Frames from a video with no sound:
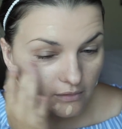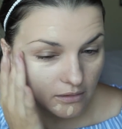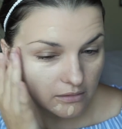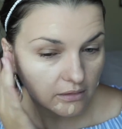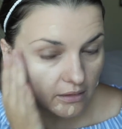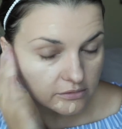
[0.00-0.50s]

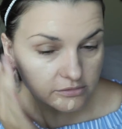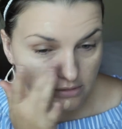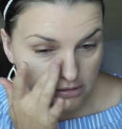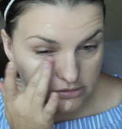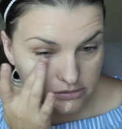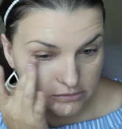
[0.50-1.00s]
Alright, so
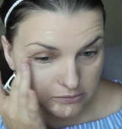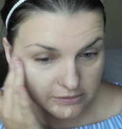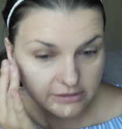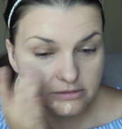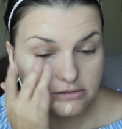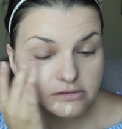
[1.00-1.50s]
let's do
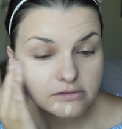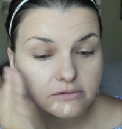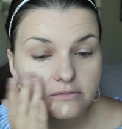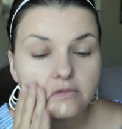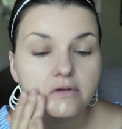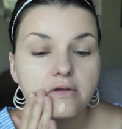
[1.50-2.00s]
this.
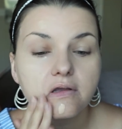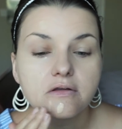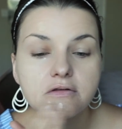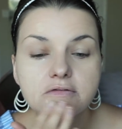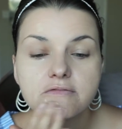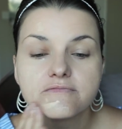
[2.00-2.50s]

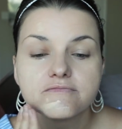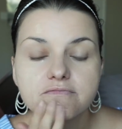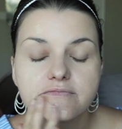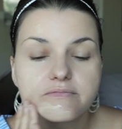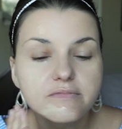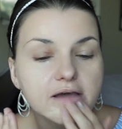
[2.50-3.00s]

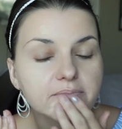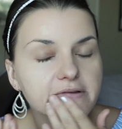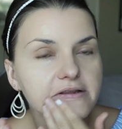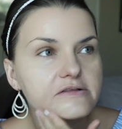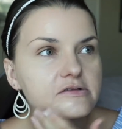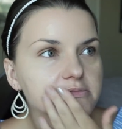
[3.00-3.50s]

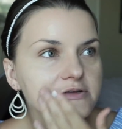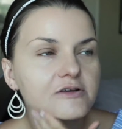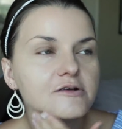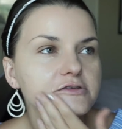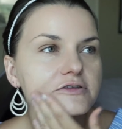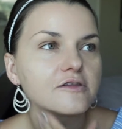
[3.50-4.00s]
But a little bit
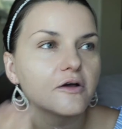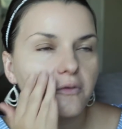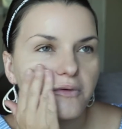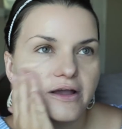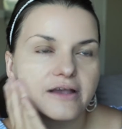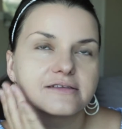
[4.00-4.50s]
goes a long
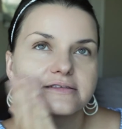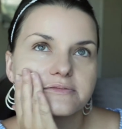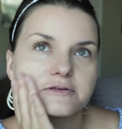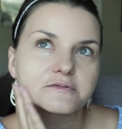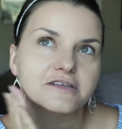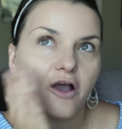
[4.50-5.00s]
way, and
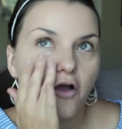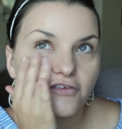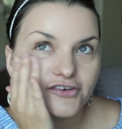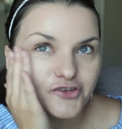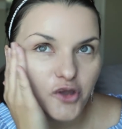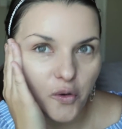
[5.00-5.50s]
sometimes I
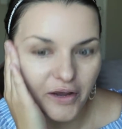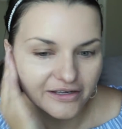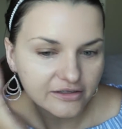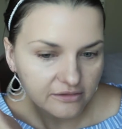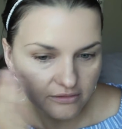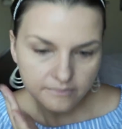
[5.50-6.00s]
overdo
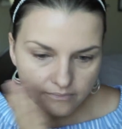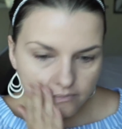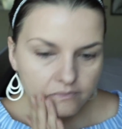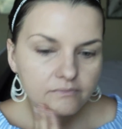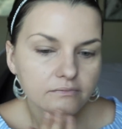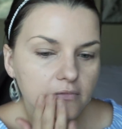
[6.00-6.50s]
it.
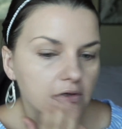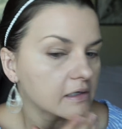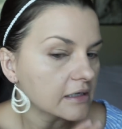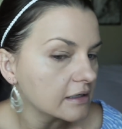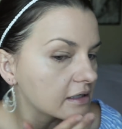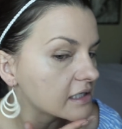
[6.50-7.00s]

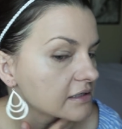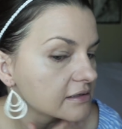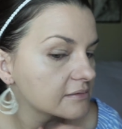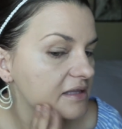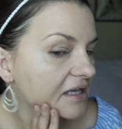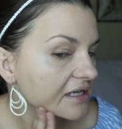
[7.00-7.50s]
Okay,
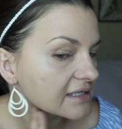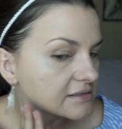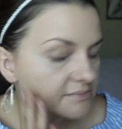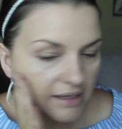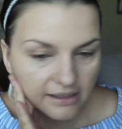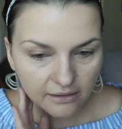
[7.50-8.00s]
it does
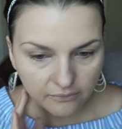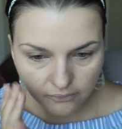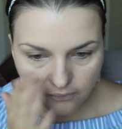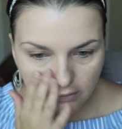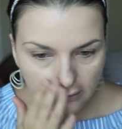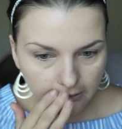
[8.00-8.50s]
make a
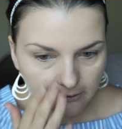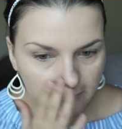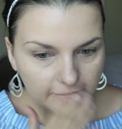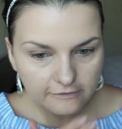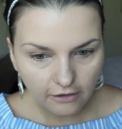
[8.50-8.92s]
really good